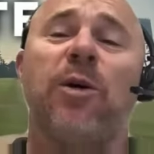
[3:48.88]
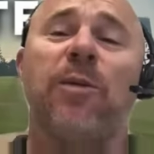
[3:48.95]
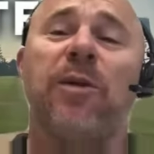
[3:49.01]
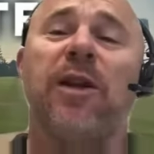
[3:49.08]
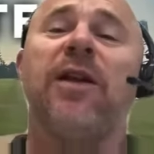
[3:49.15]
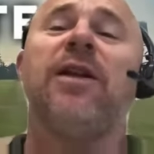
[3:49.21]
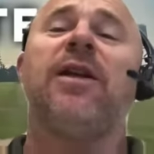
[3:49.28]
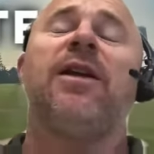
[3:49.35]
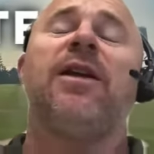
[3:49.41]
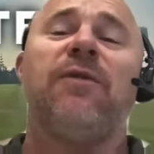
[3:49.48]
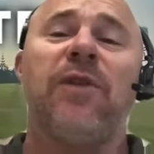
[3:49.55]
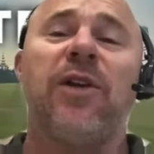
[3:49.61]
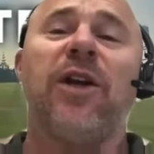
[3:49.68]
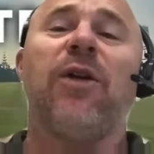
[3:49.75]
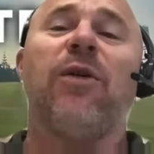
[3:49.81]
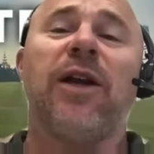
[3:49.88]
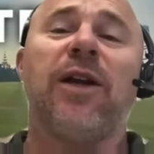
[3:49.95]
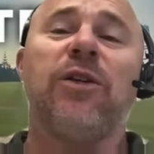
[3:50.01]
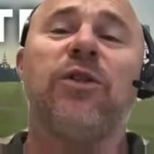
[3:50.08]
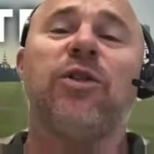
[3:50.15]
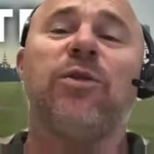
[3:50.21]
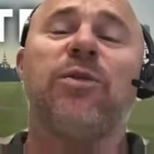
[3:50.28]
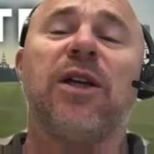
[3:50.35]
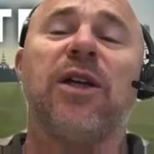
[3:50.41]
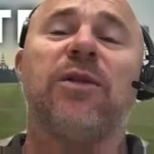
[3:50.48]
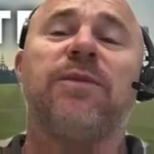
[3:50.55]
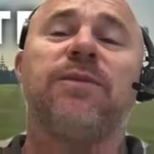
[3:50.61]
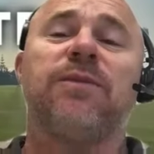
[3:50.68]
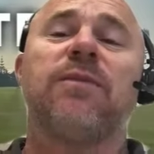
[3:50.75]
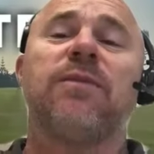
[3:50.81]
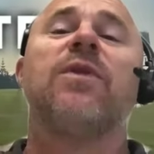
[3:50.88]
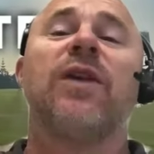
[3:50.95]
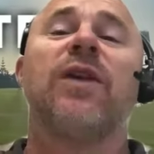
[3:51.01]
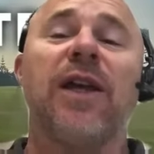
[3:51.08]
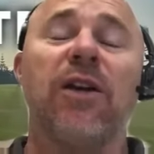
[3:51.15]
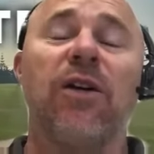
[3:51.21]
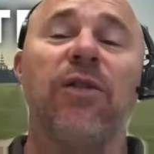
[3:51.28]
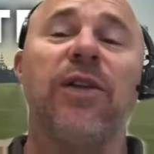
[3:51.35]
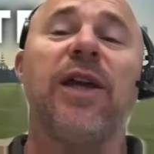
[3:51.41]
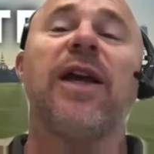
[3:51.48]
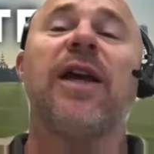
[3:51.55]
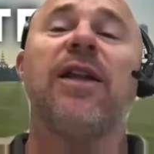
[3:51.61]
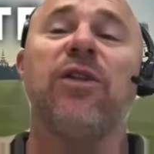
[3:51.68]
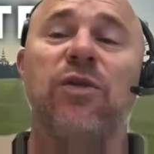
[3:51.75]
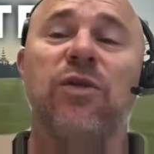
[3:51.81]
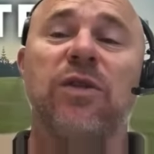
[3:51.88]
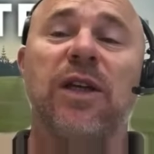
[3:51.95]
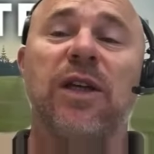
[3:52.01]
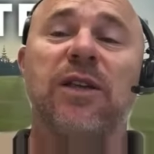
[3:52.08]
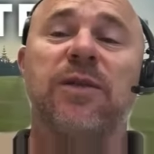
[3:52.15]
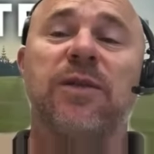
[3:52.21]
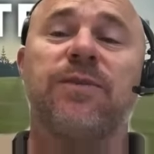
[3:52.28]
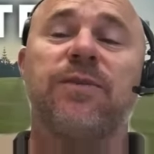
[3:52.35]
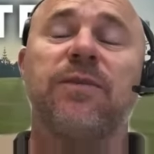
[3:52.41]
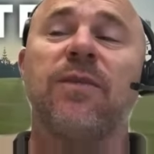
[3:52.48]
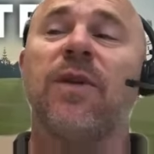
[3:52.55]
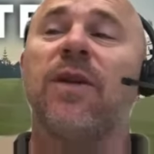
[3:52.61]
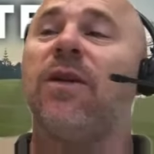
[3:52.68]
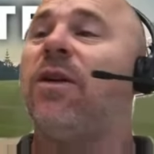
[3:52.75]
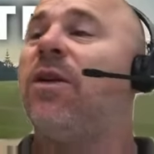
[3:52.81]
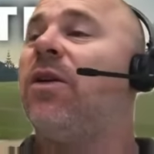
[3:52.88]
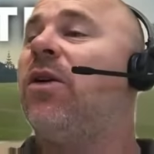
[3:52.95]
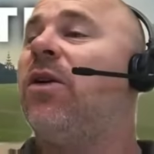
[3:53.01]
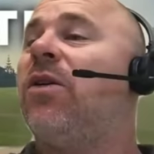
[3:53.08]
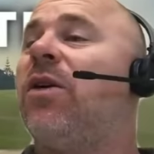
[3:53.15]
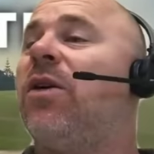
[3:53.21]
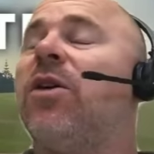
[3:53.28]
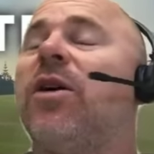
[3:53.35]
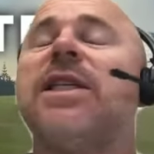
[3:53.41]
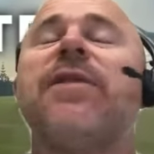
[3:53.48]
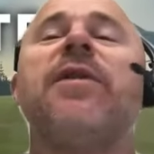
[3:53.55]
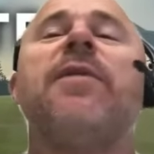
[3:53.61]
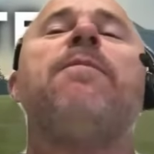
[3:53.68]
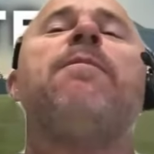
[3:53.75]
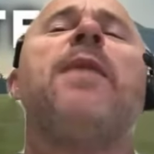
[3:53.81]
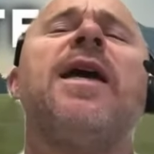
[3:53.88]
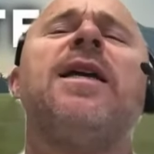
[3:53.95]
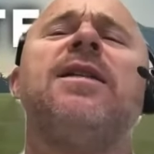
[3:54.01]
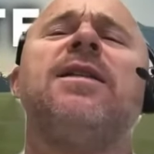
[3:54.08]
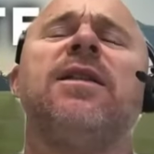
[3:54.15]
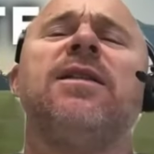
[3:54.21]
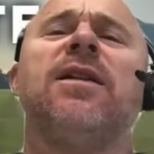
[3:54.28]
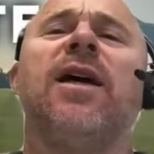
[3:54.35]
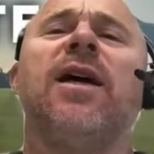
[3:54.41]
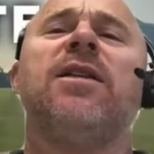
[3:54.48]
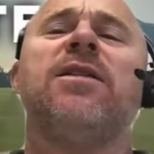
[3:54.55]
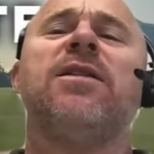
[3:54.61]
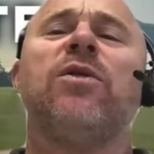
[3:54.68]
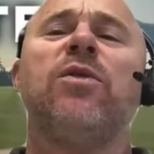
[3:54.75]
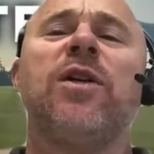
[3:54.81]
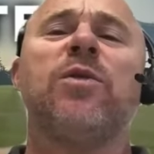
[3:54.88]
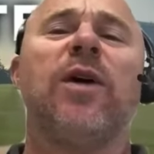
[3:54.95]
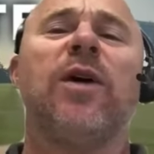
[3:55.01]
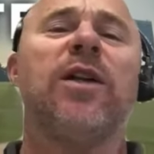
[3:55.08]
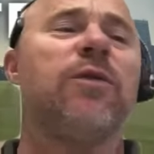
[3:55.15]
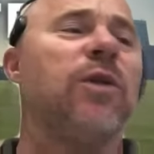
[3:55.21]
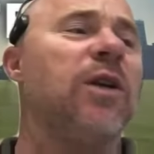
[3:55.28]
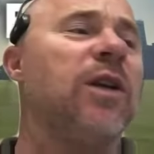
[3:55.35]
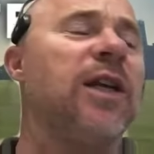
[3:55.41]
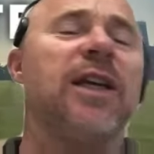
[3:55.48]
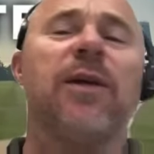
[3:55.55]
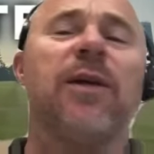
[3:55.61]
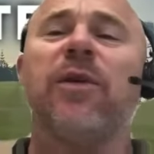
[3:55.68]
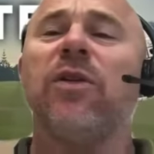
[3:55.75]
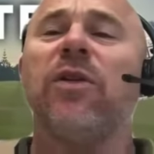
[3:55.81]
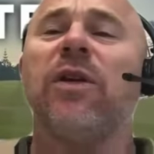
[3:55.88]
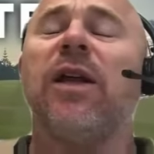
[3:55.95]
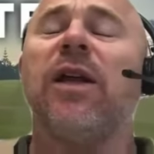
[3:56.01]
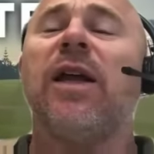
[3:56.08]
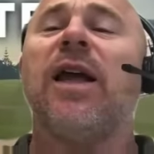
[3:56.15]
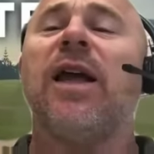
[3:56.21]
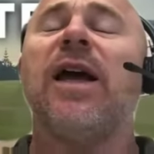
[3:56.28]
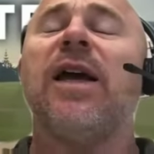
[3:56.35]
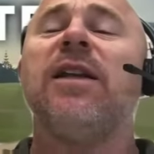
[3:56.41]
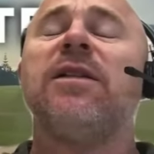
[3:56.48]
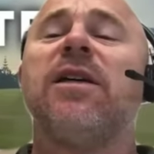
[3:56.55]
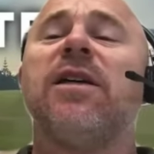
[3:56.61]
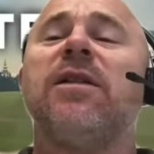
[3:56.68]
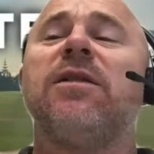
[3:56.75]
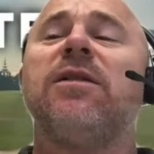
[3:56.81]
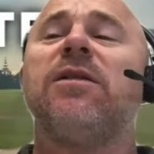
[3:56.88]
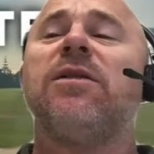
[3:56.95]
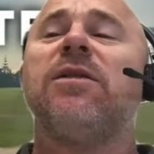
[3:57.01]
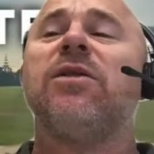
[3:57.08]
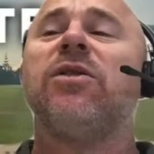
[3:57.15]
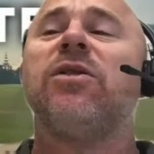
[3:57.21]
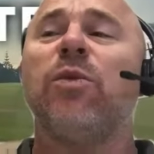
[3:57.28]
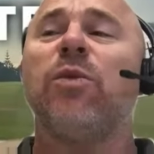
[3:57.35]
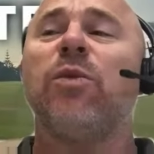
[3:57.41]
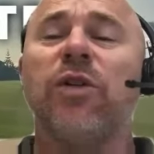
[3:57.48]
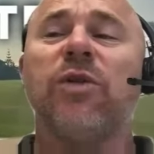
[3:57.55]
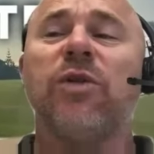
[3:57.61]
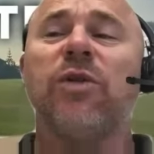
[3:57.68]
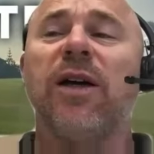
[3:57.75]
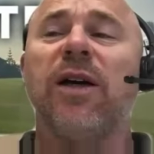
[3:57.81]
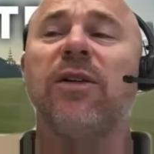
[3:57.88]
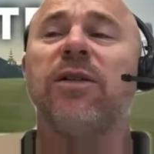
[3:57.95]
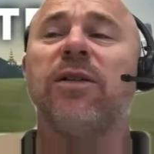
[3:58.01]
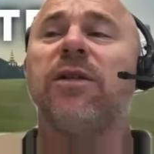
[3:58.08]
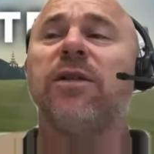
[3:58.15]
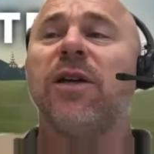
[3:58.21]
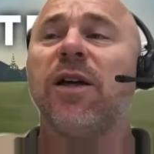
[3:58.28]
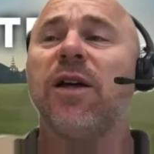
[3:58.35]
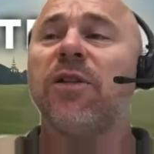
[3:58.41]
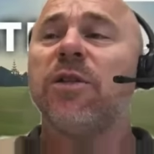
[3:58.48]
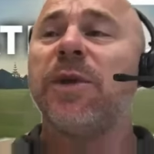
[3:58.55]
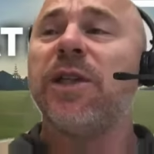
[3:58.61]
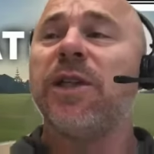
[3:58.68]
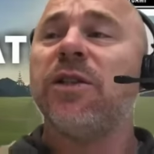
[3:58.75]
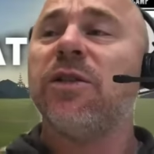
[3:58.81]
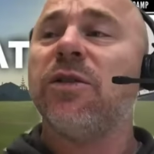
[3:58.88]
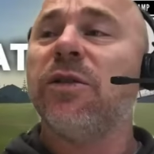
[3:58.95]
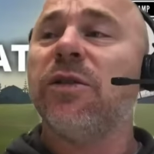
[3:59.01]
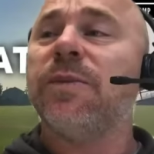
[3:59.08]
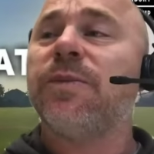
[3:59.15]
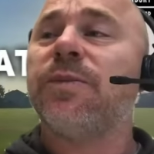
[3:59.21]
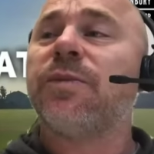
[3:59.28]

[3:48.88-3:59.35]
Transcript: popular video on our YouTube channel. So get on there and use that. All right, guys, have an amazing day. It's always wonderful to link up with you. And don't work too hard. And I'll speak to you soon.